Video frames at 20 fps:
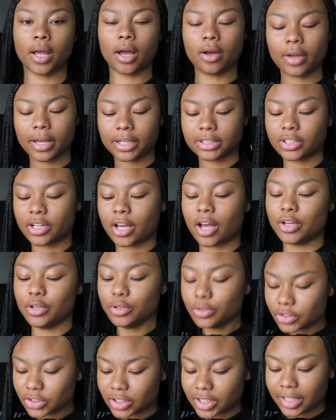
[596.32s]
Okay, so now
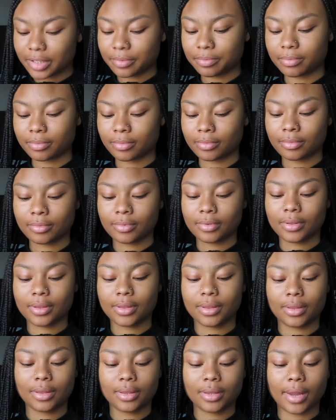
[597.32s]
usually
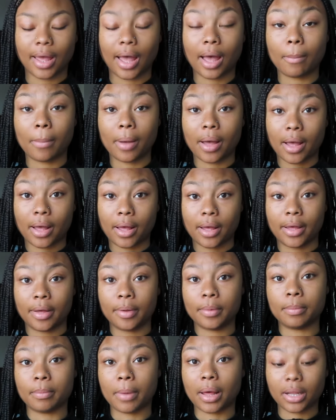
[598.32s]
I
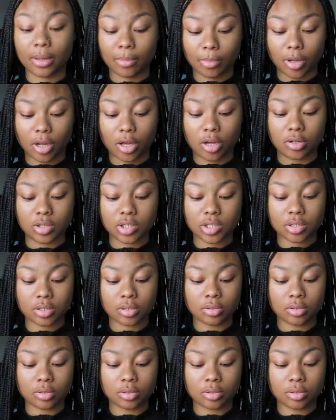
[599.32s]
buy my lip gloss